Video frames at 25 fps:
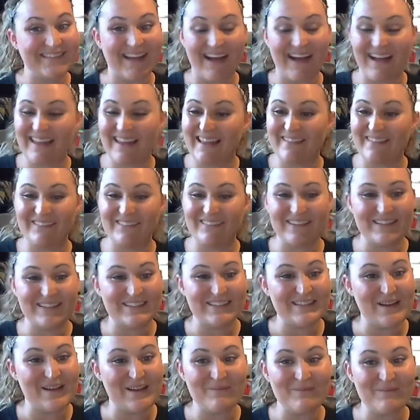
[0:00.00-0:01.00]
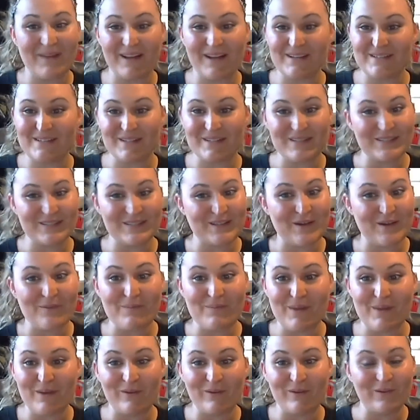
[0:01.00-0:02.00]
I love you so much. You're so
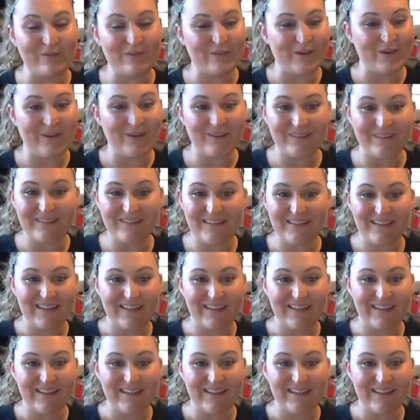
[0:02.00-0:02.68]
beautiful.